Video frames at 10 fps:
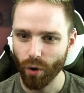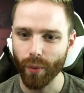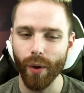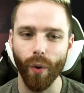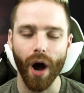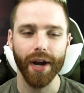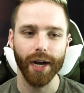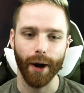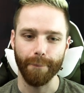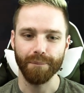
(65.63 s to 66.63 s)
What do we want
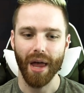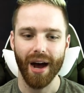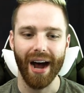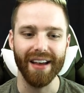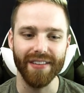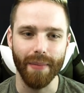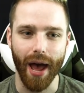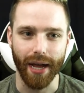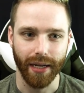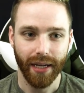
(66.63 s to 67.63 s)
here? I V
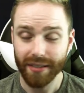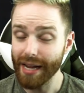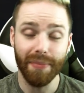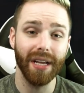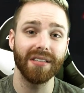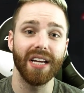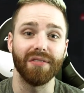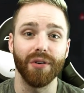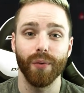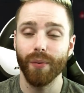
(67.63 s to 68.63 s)
bag. Same thing as
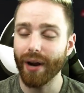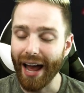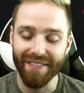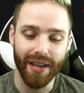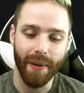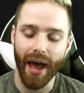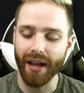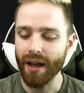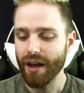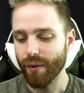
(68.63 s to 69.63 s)
Eve. We want I V
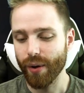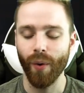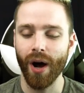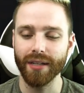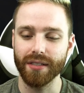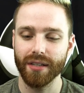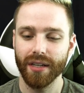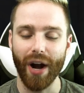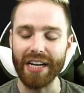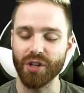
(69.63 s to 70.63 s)
bag, we want
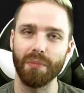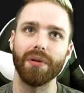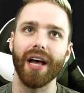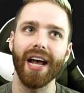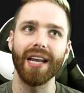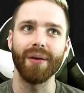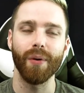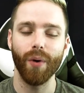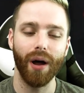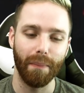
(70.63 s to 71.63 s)
razor blade, and we
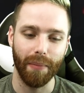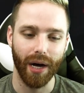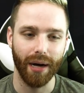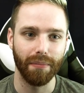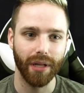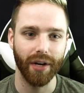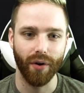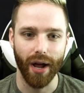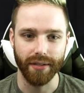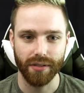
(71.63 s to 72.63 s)
want uh, blood
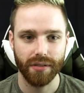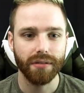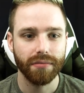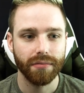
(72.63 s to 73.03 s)
rights.